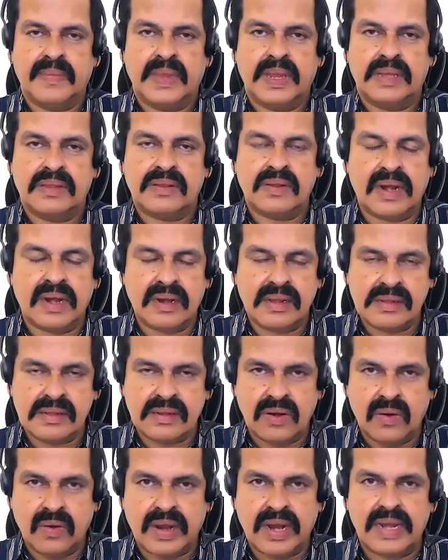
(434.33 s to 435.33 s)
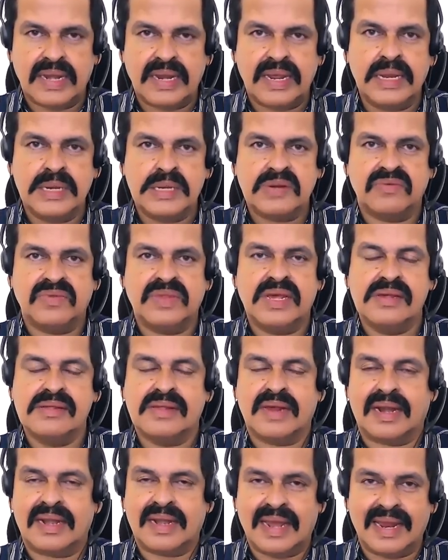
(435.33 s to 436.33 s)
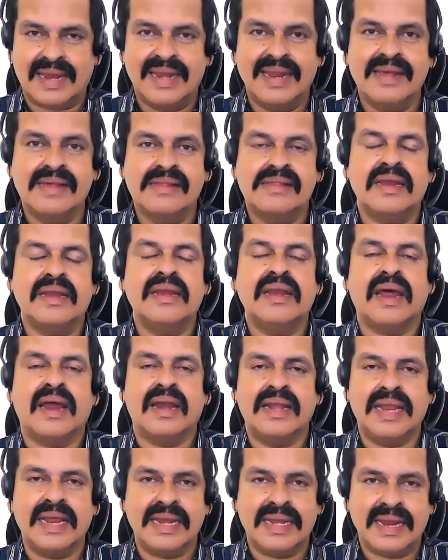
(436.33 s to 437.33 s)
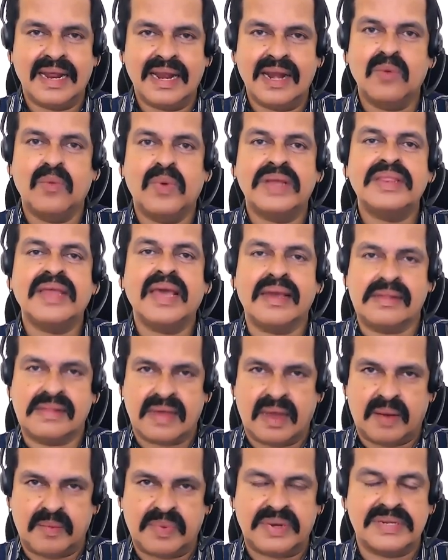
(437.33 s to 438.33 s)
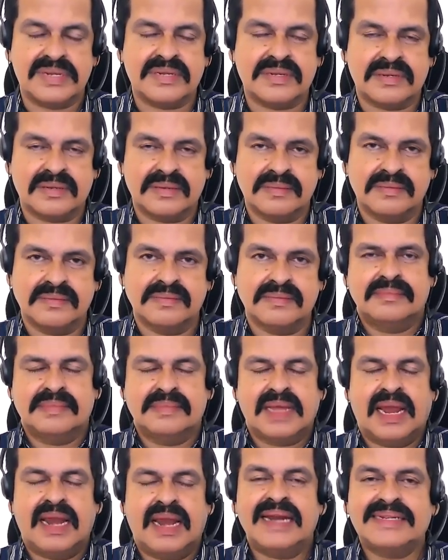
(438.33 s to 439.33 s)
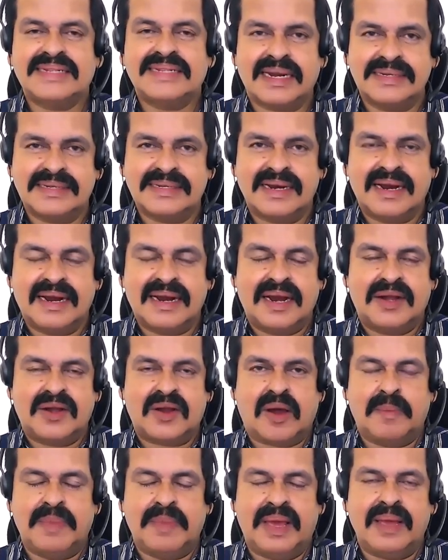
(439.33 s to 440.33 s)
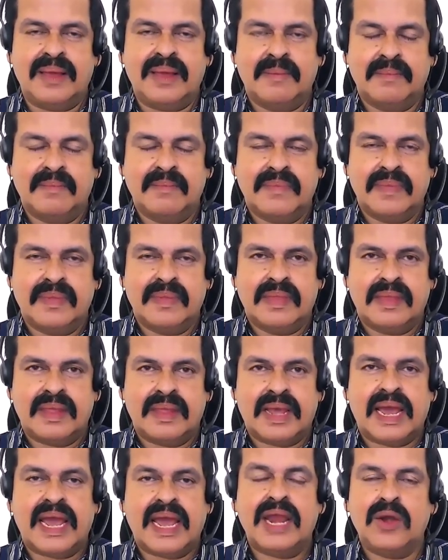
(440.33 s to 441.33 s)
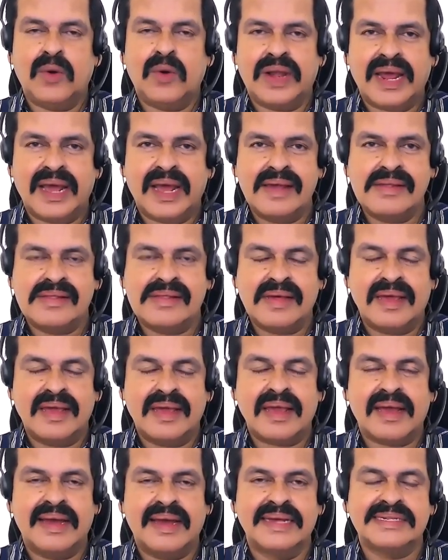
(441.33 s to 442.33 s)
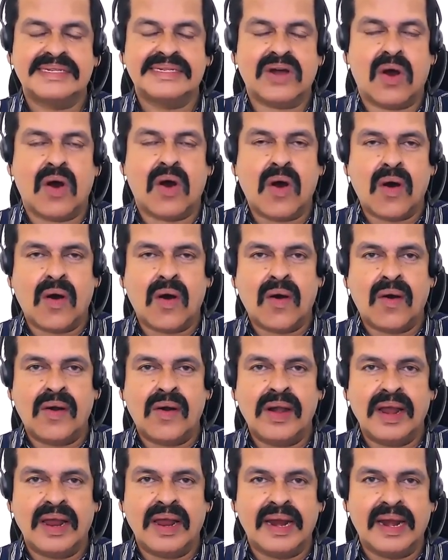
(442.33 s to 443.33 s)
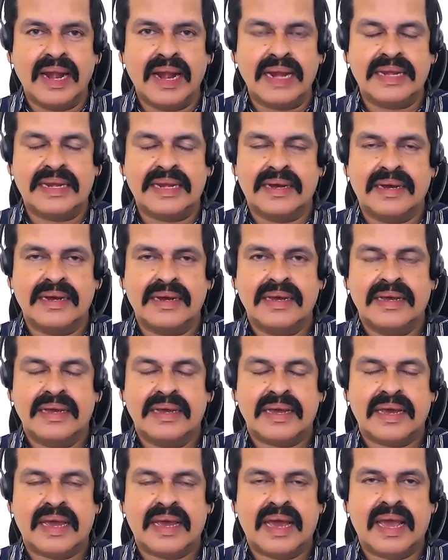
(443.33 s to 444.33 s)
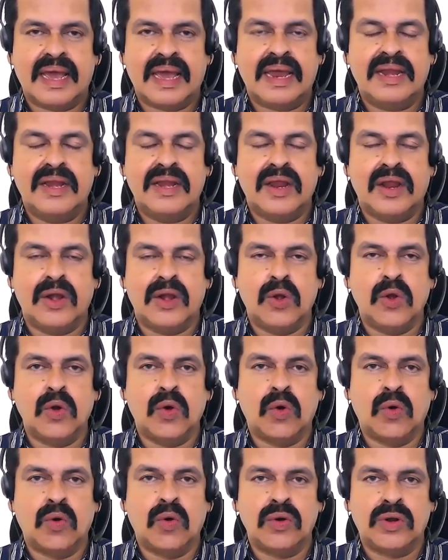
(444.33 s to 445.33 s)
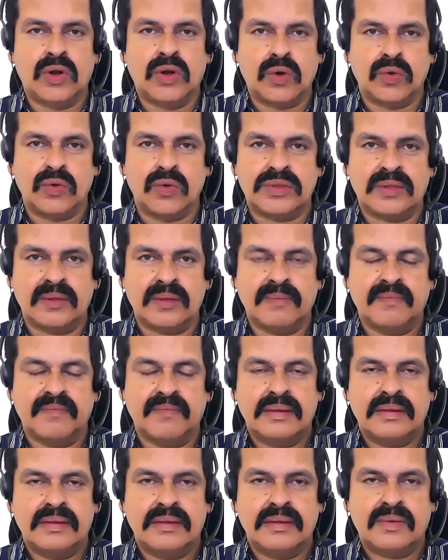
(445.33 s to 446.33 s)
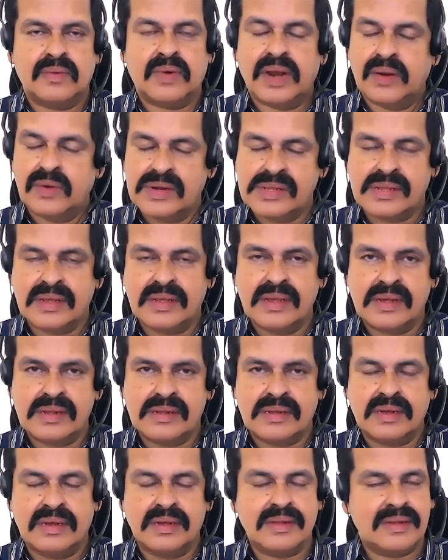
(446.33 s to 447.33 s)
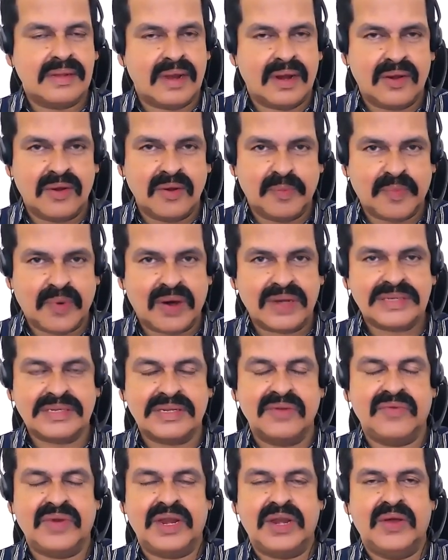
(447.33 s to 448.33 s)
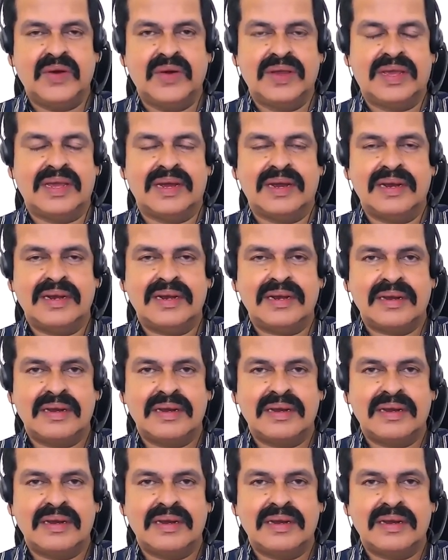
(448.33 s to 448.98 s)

So let us look at each of these techniques in detail with examples. Let's consider a topic. Advertising is all glitter and no truth. What I would suggest is to pause the video here,